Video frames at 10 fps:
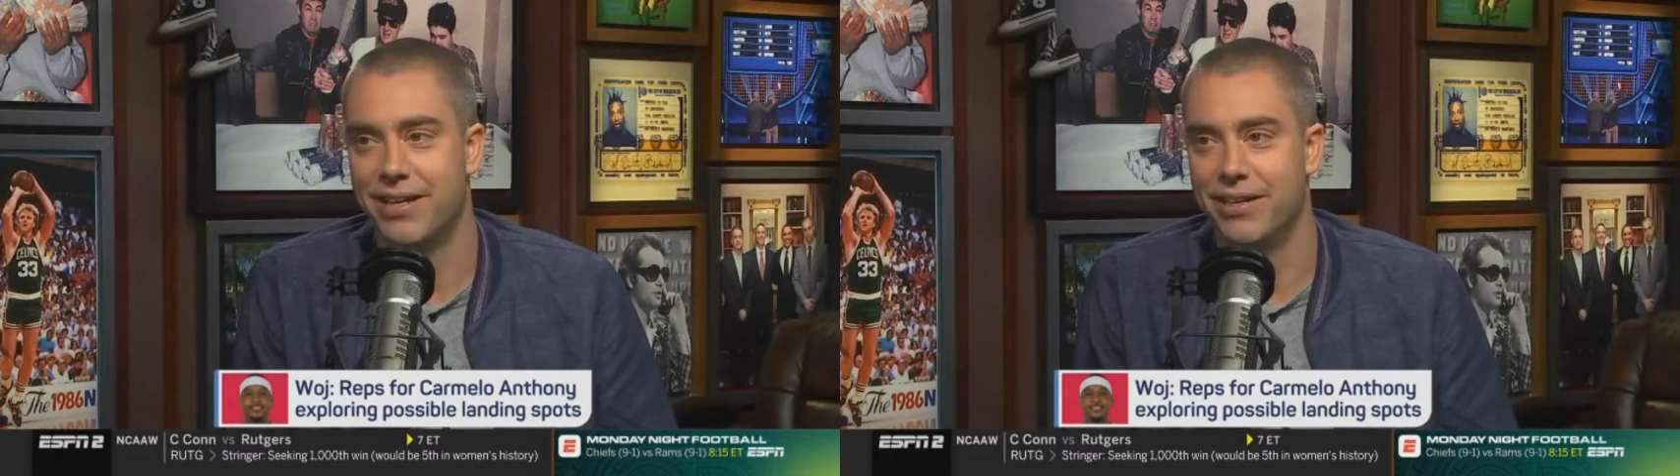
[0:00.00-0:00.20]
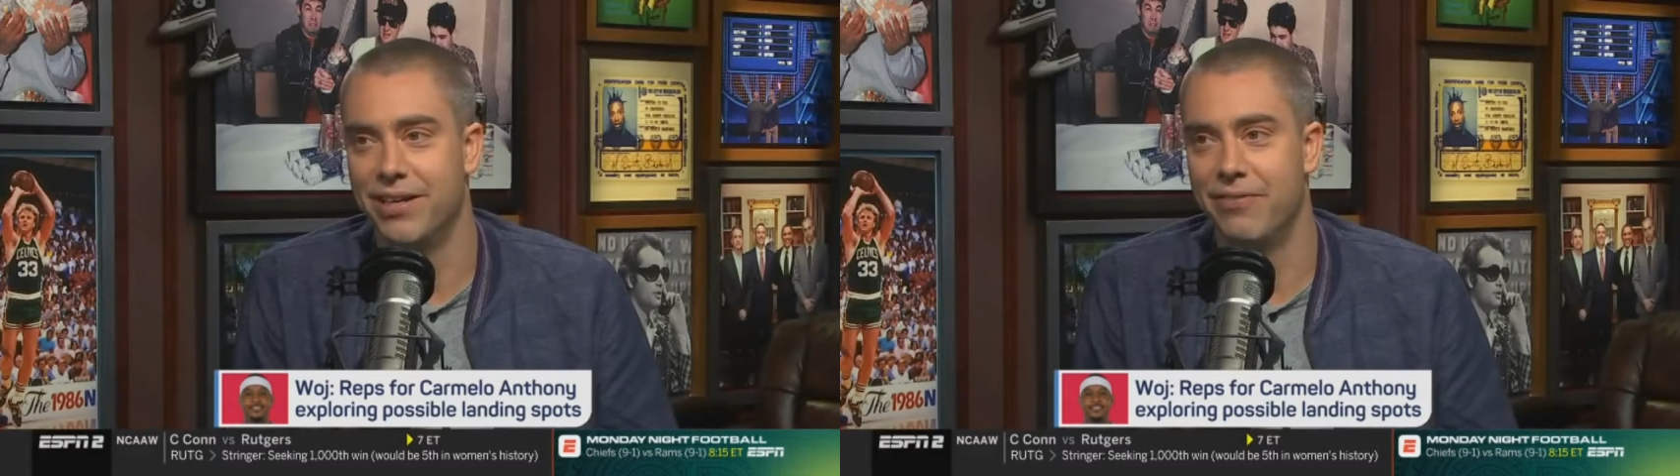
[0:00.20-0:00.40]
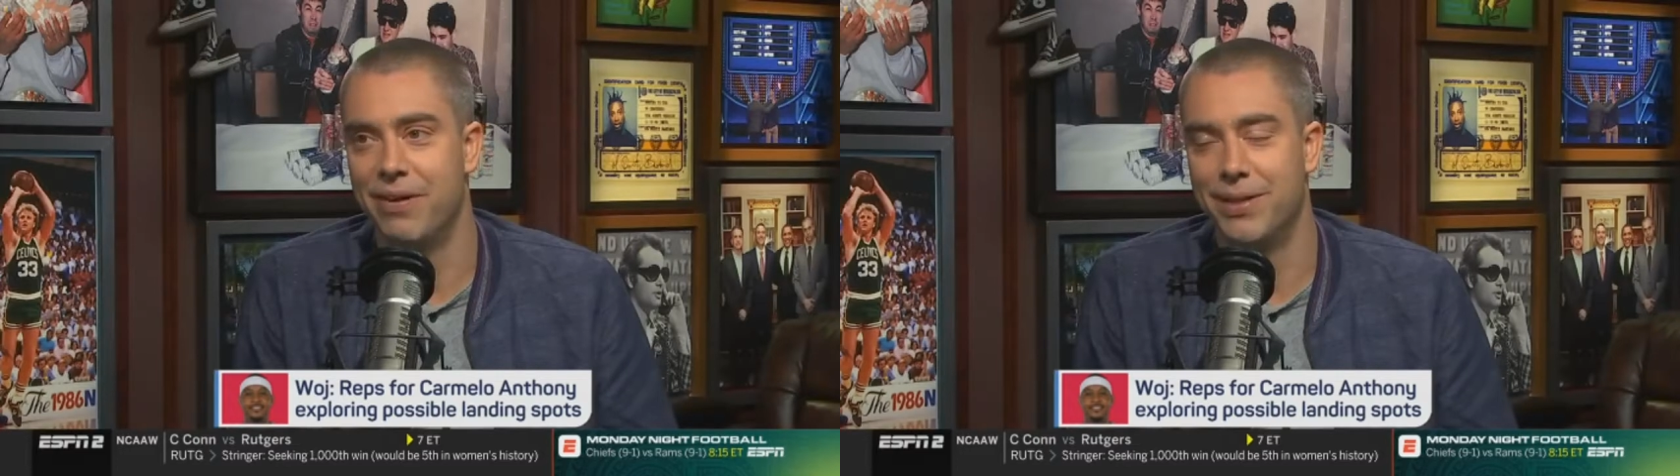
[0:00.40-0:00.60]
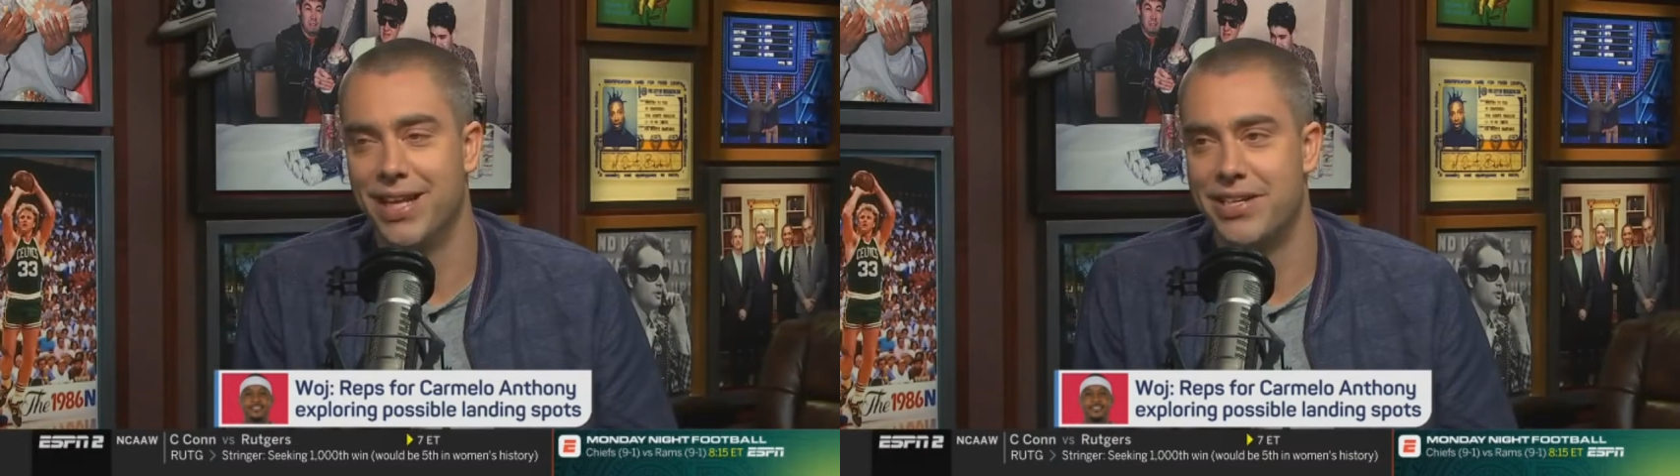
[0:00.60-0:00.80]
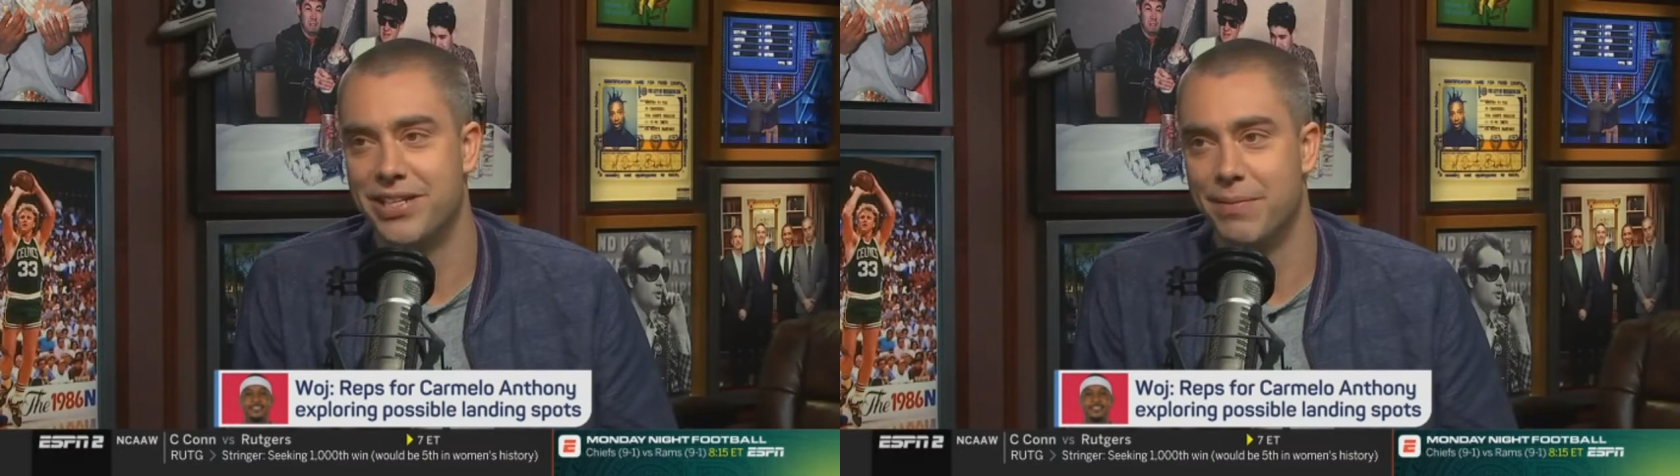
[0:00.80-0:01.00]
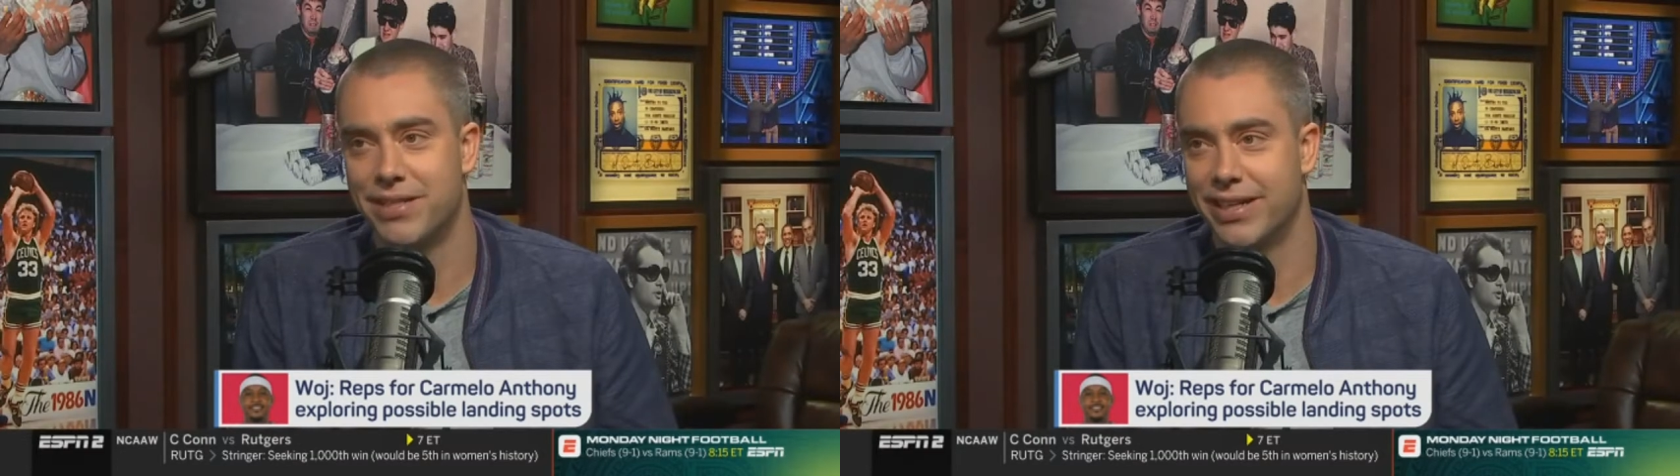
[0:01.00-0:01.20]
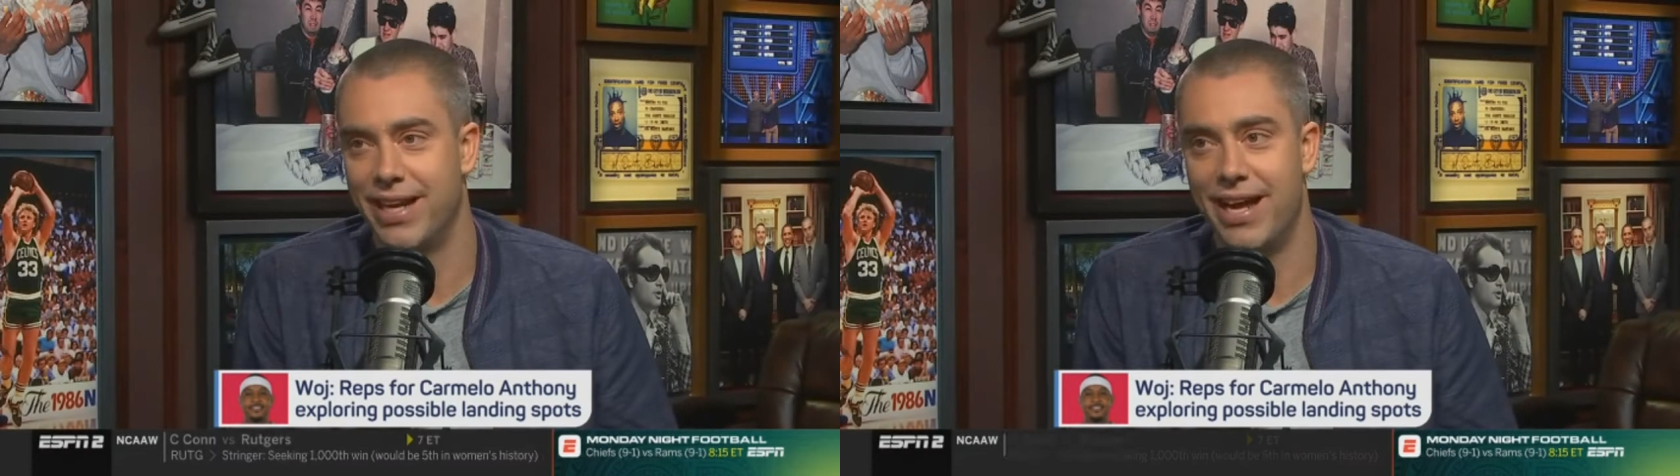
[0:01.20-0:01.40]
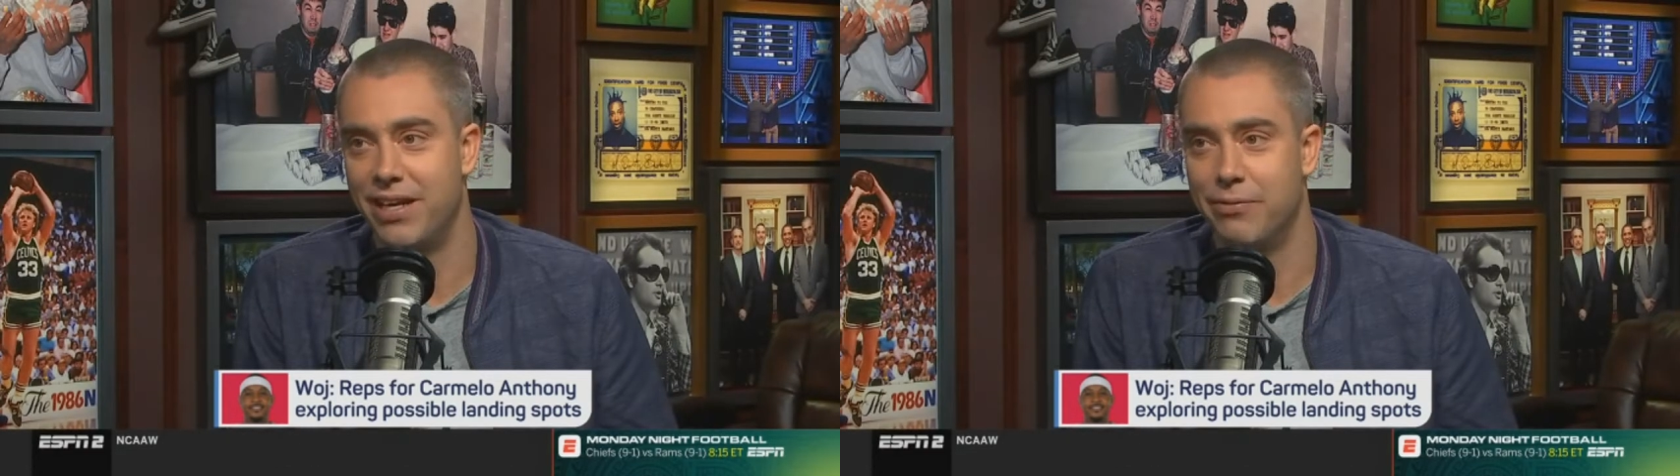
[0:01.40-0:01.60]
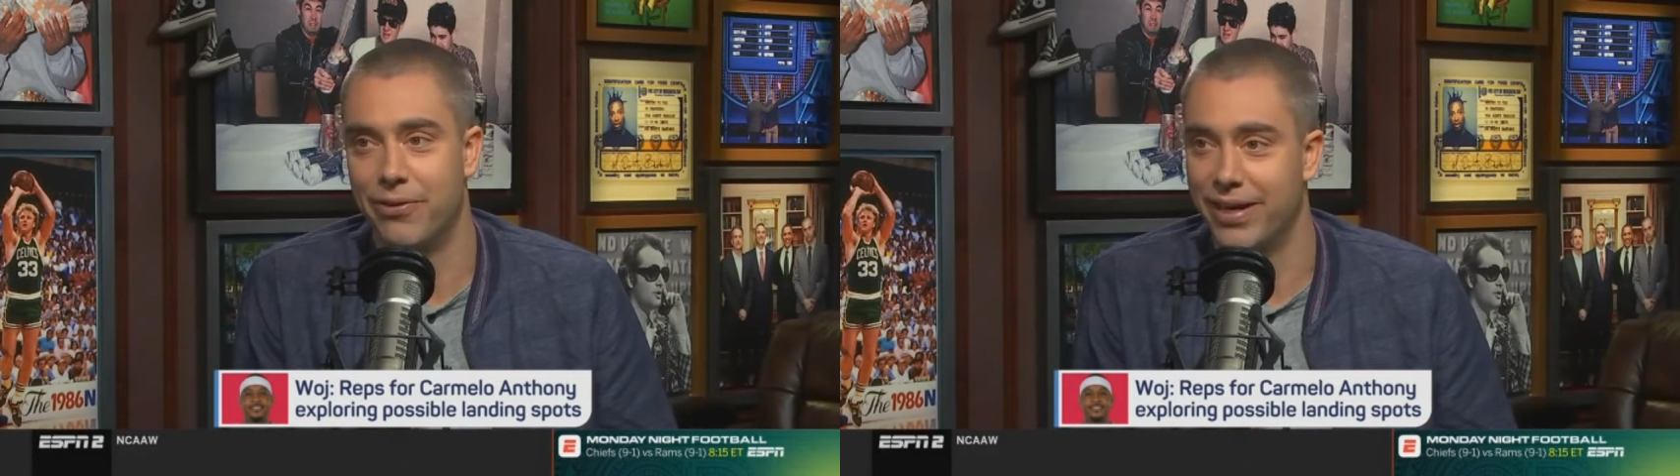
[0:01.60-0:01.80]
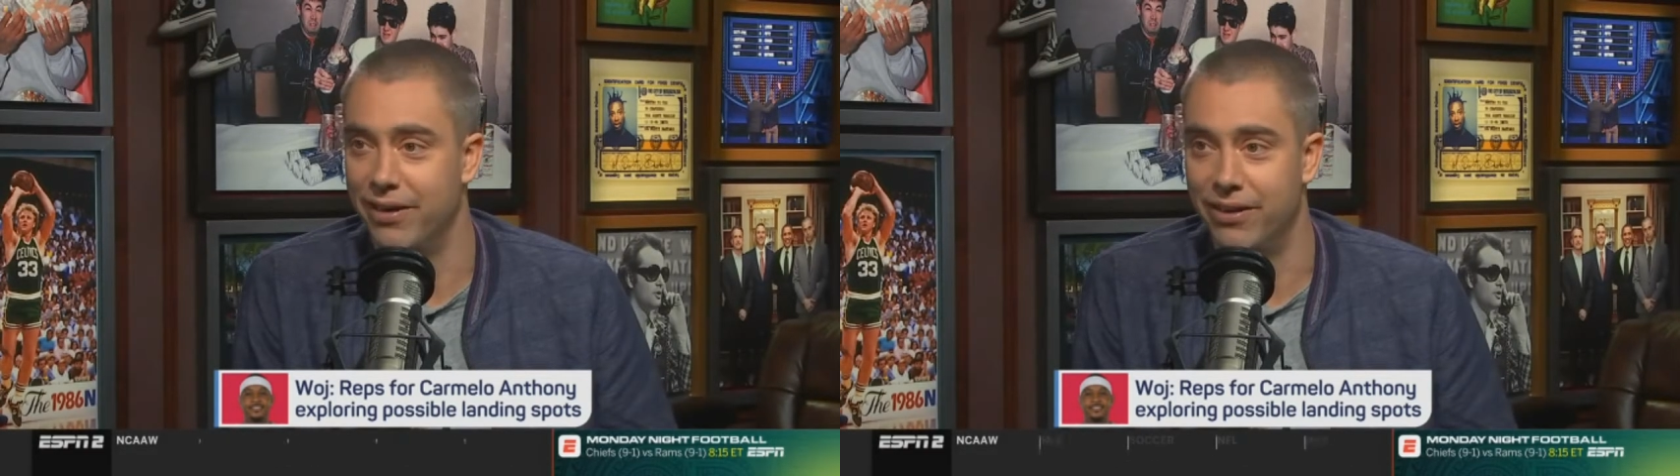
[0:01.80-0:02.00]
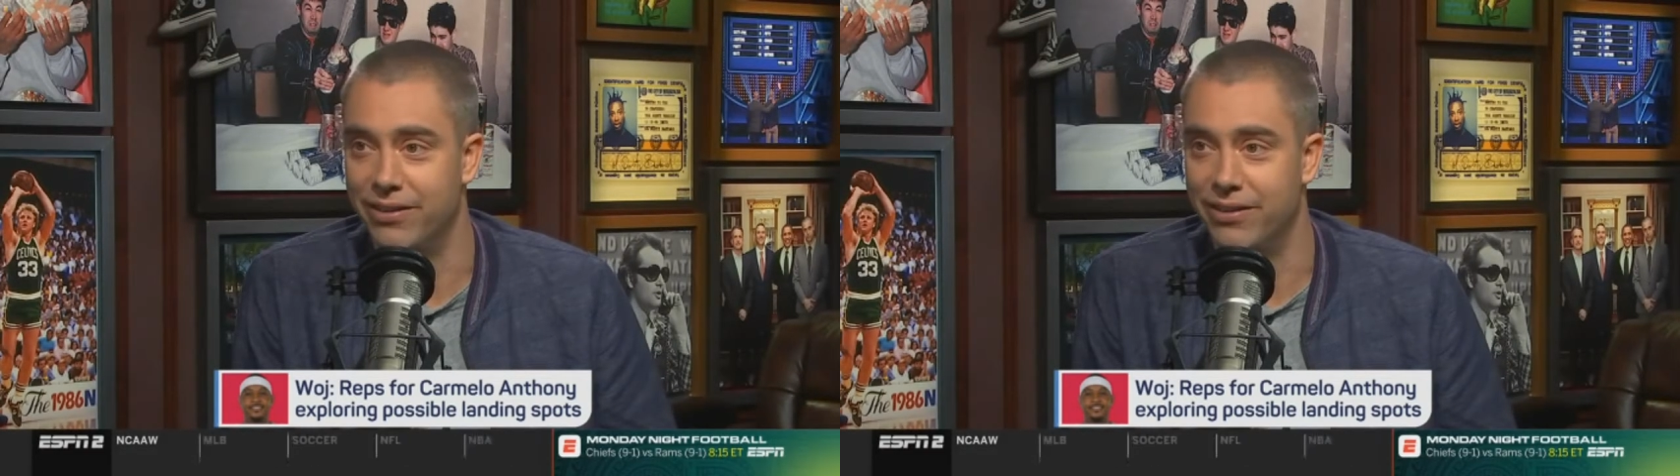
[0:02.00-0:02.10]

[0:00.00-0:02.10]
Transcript: my team's not good enough, I'm a legend, I'm just going to get out of here.